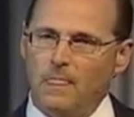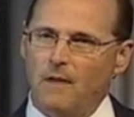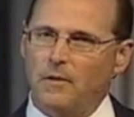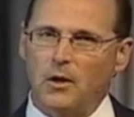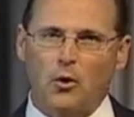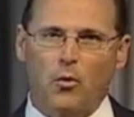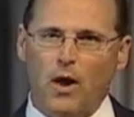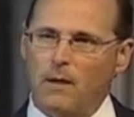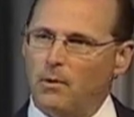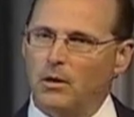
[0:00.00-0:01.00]
of the
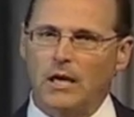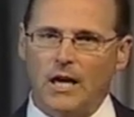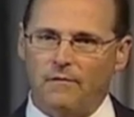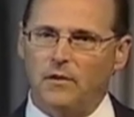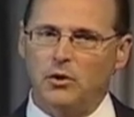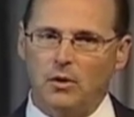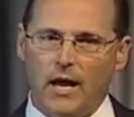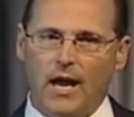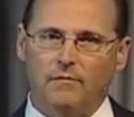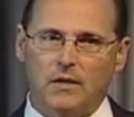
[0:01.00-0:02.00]
incredible gift that you
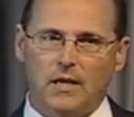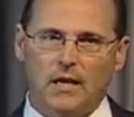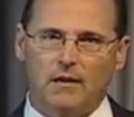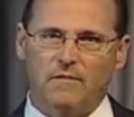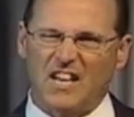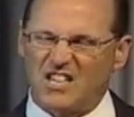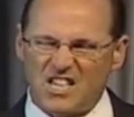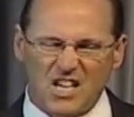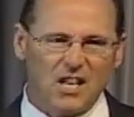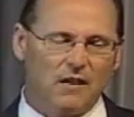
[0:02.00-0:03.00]
have to give that
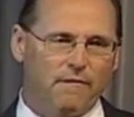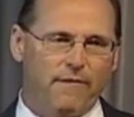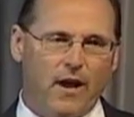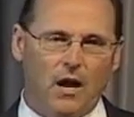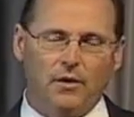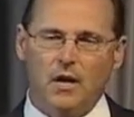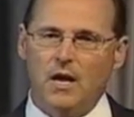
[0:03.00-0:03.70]
Dillon felt,